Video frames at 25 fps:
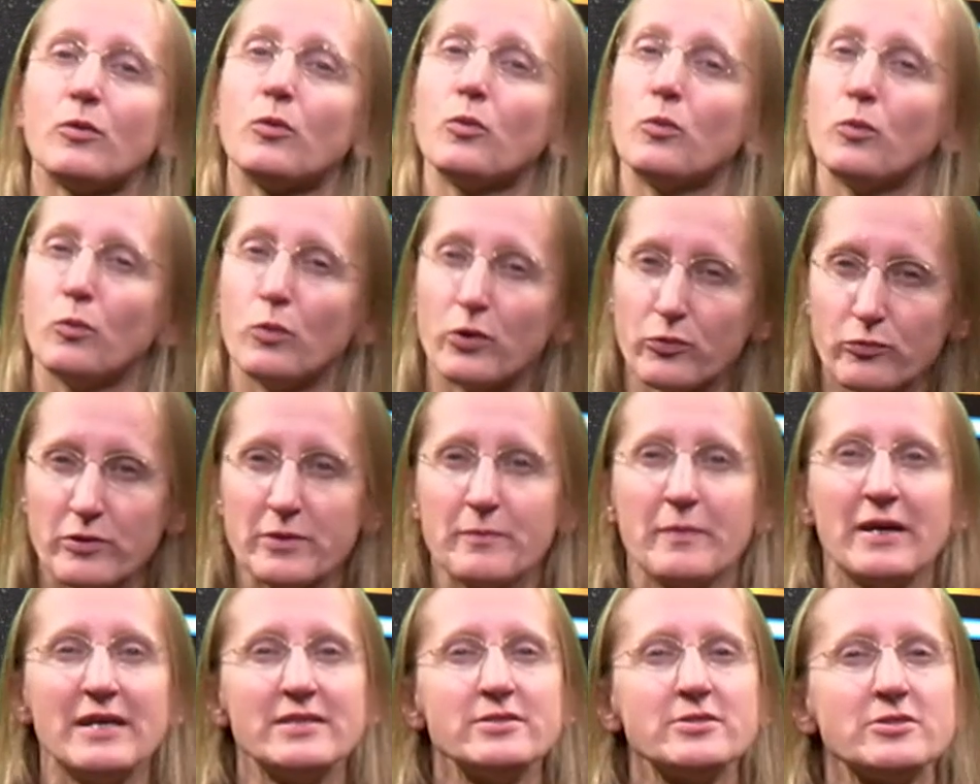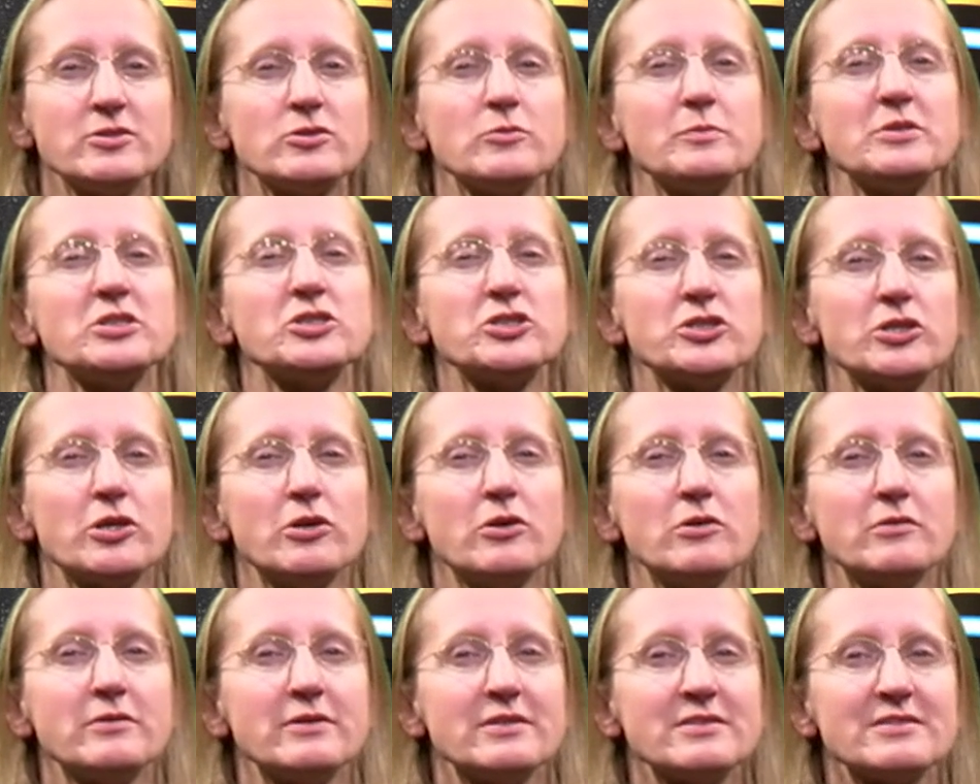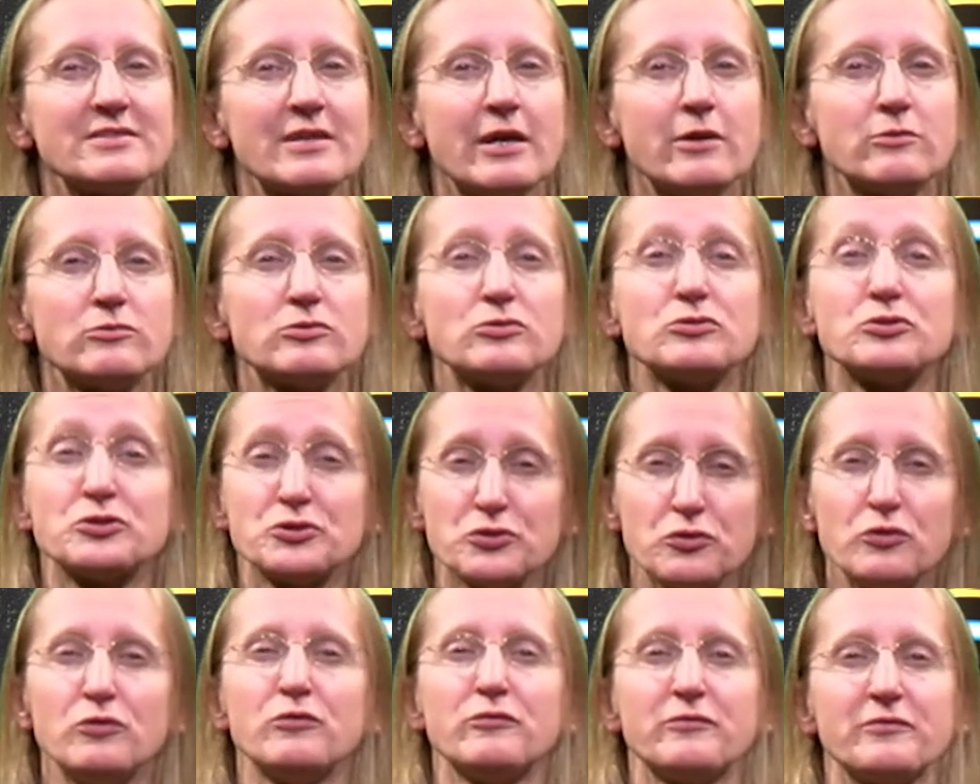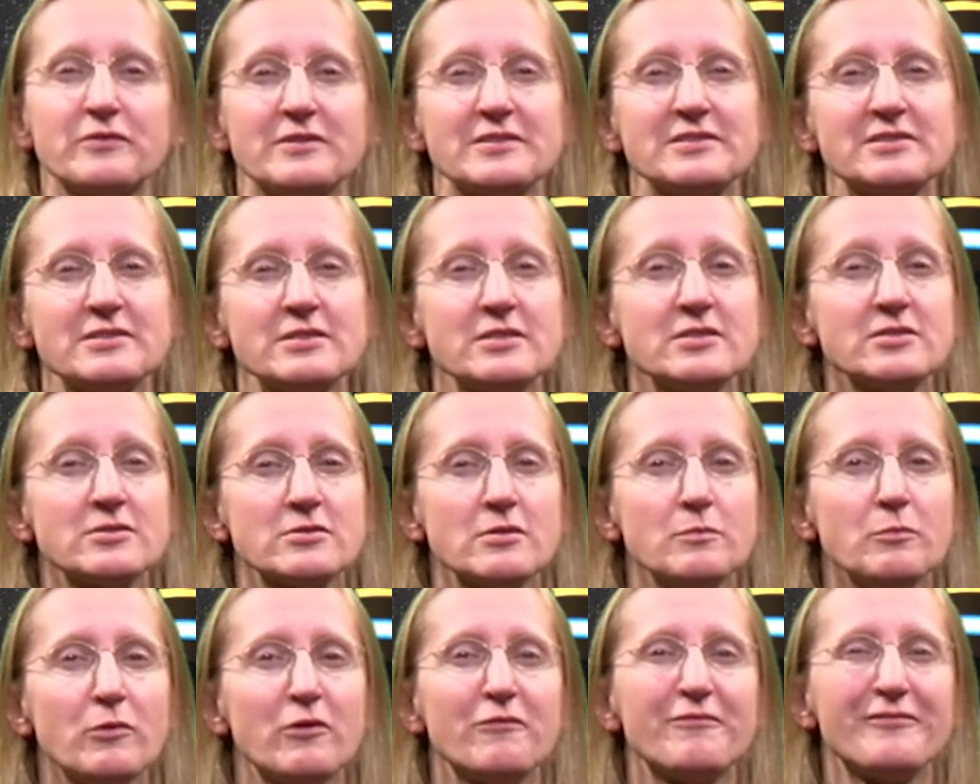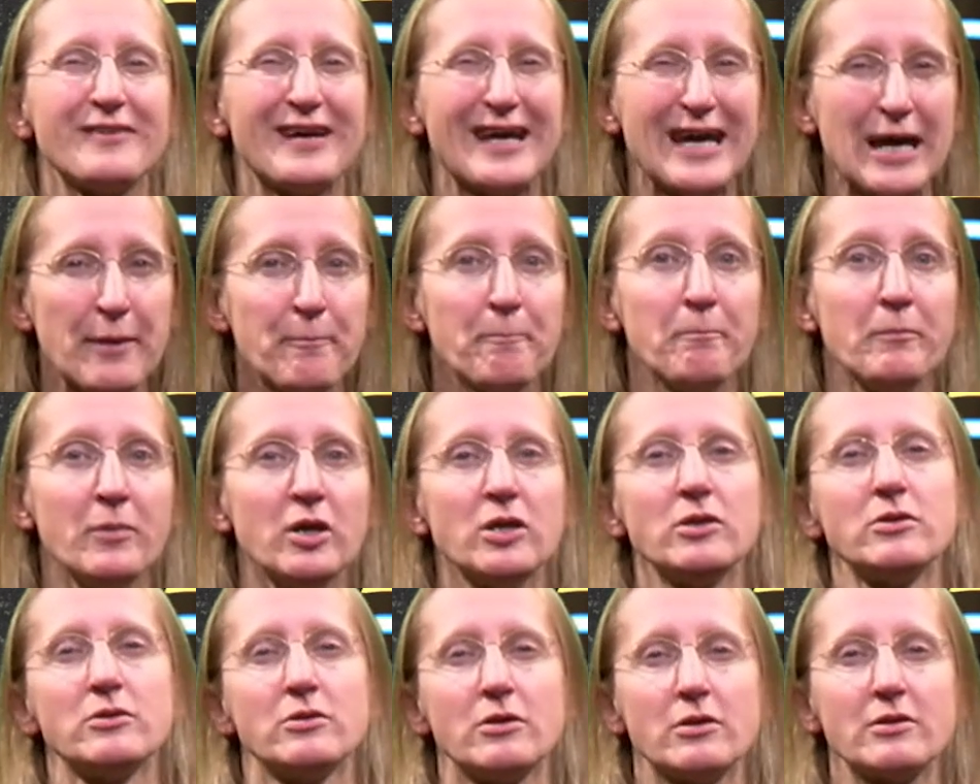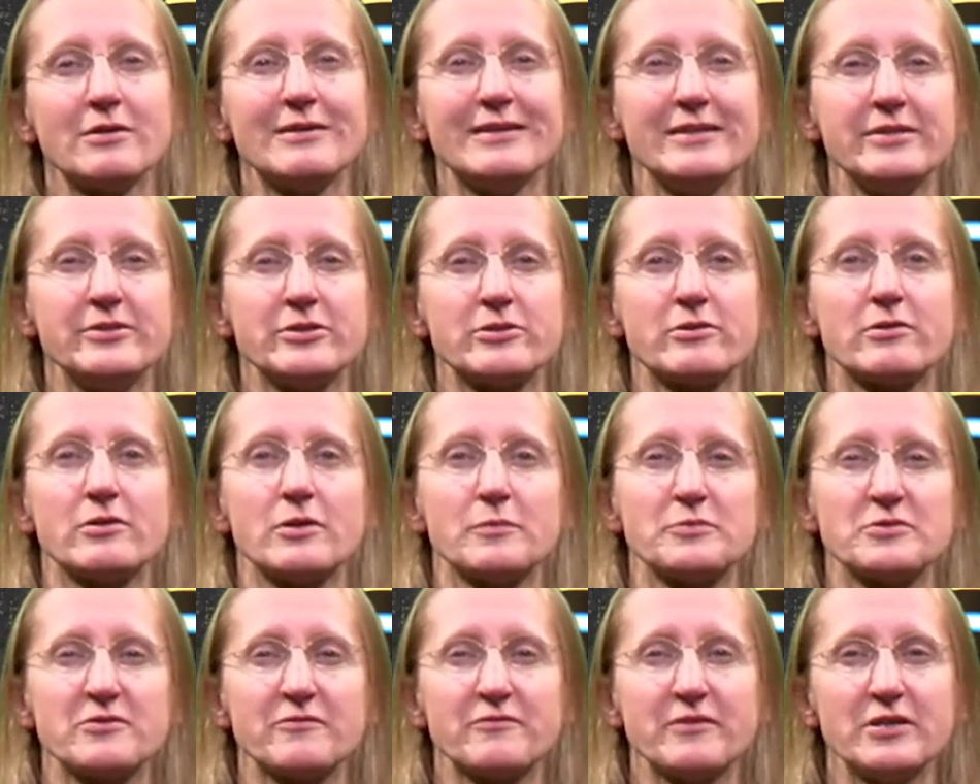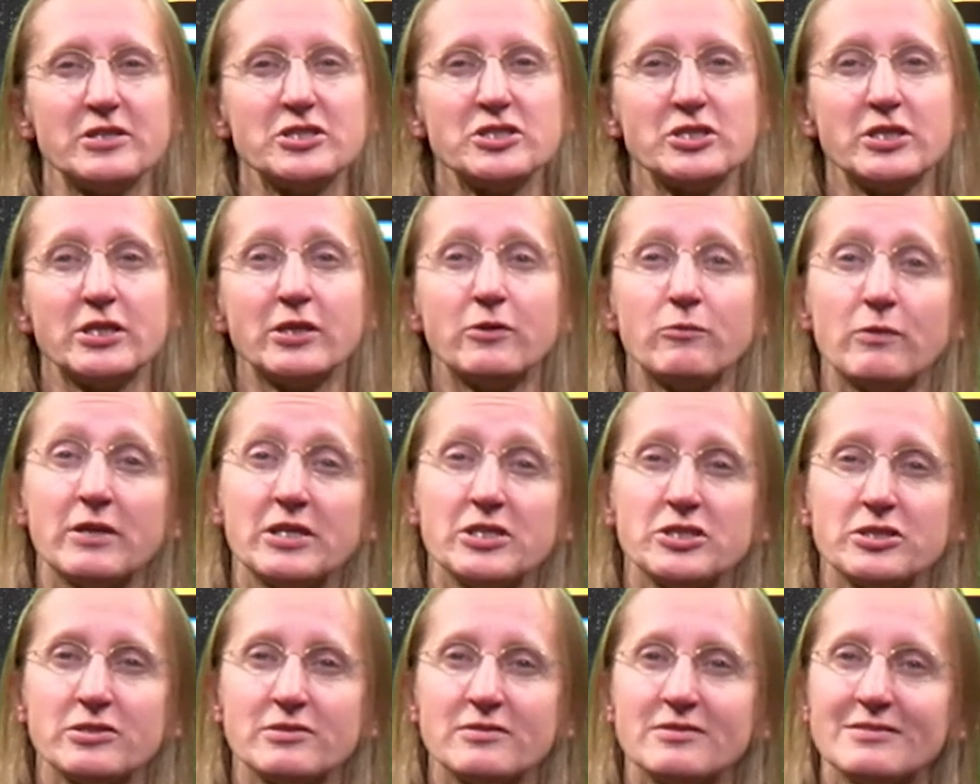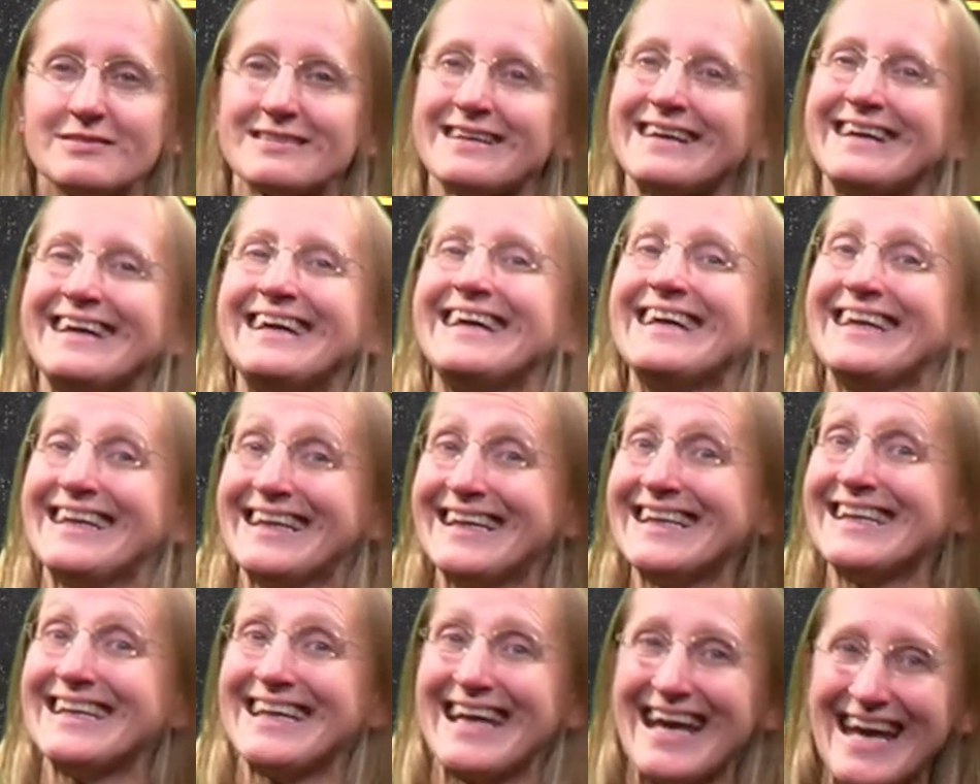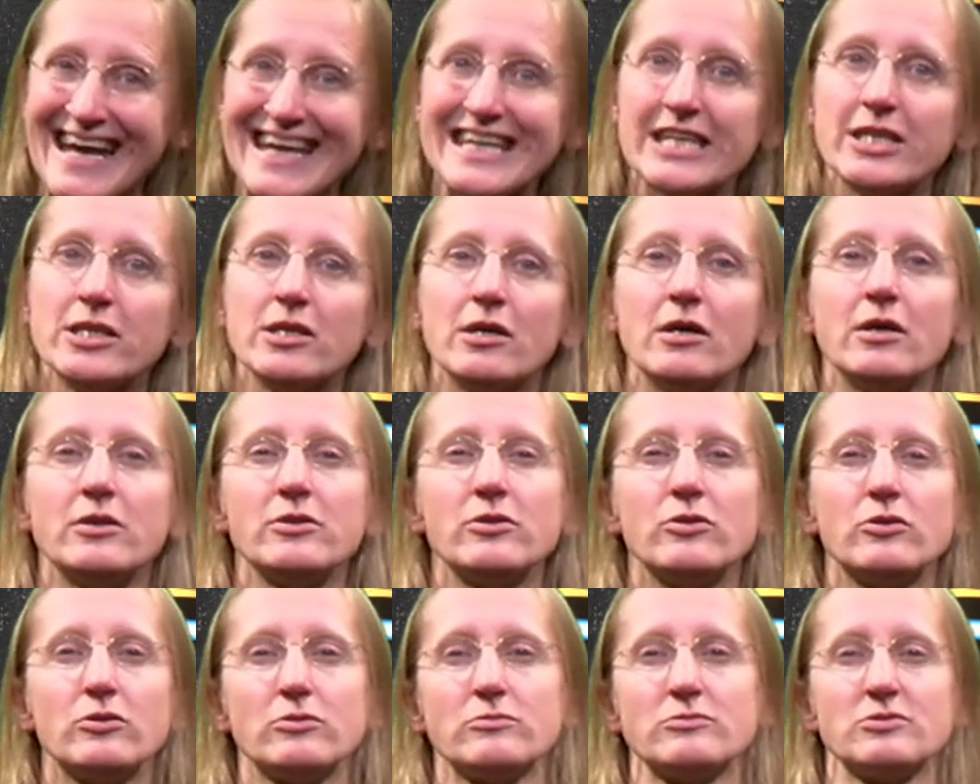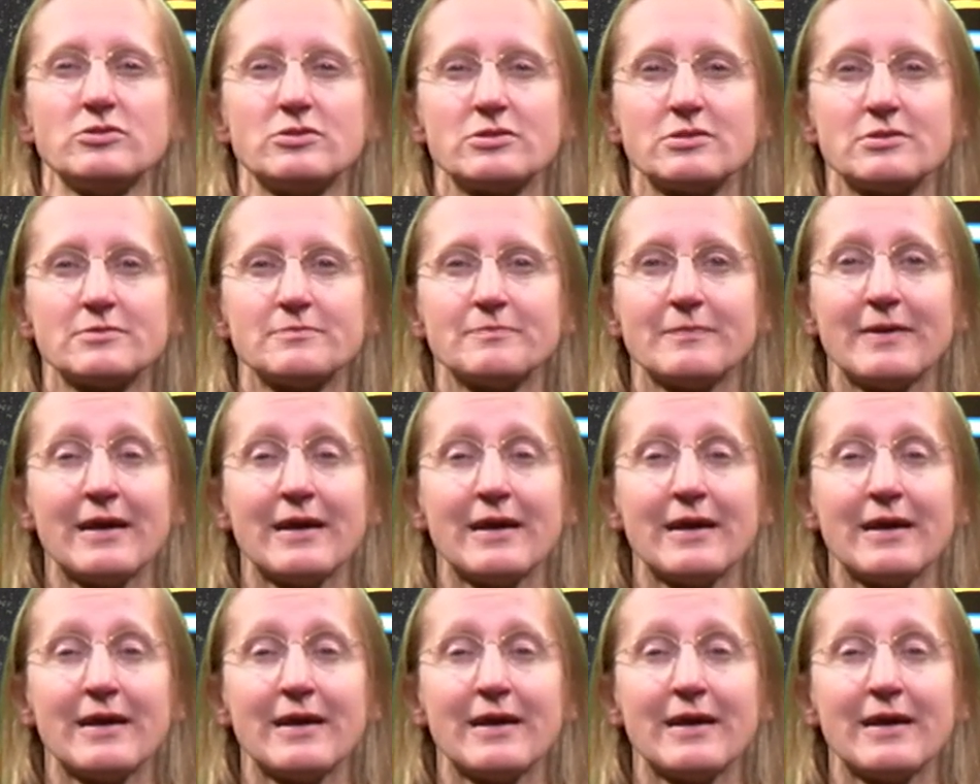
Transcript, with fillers: what remains to be shown is how to solve a system of m nonlinear observation equations in n unknowns,